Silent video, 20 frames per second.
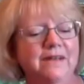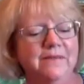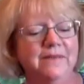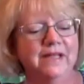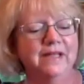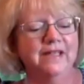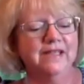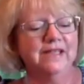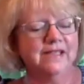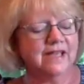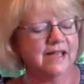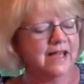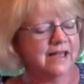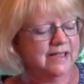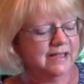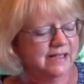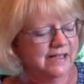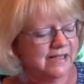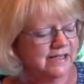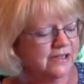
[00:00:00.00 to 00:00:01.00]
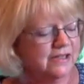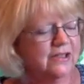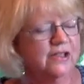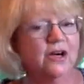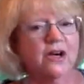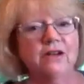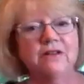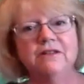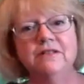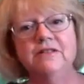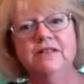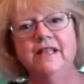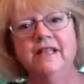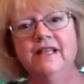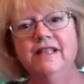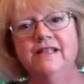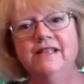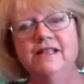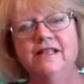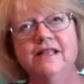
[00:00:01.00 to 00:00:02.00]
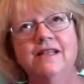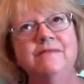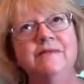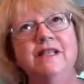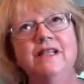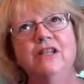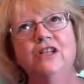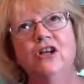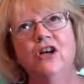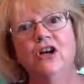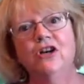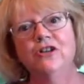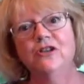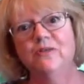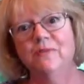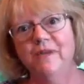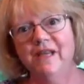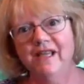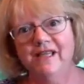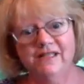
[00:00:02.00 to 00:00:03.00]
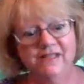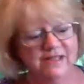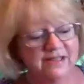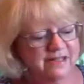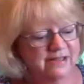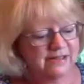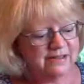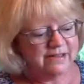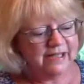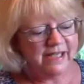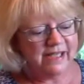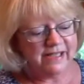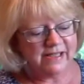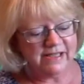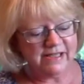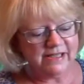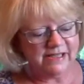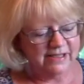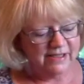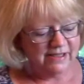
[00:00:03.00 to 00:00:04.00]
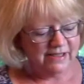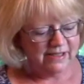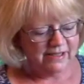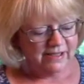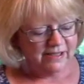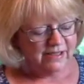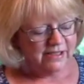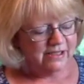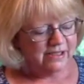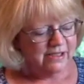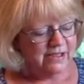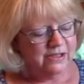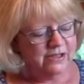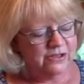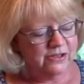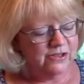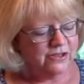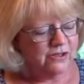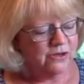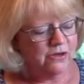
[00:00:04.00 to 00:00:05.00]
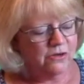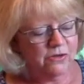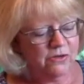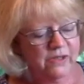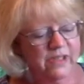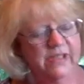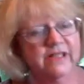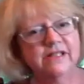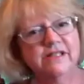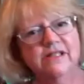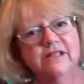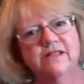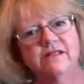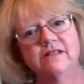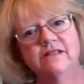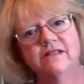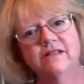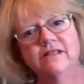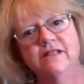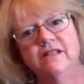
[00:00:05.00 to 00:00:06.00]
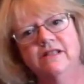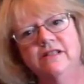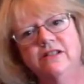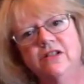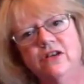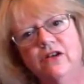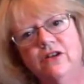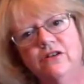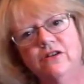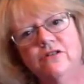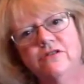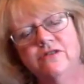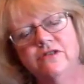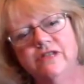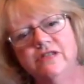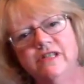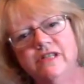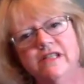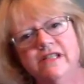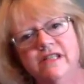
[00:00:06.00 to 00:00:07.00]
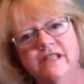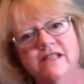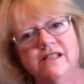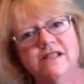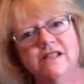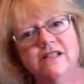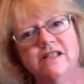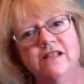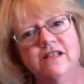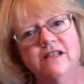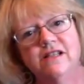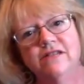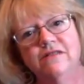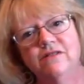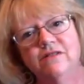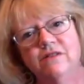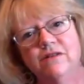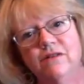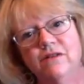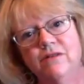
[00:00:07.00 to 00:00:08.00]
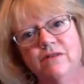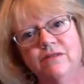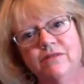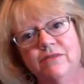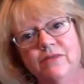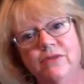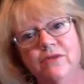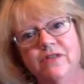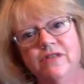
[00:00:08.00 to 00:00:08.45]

It's a garter lace. A garter-based lace. So it's yarn overs and knits on both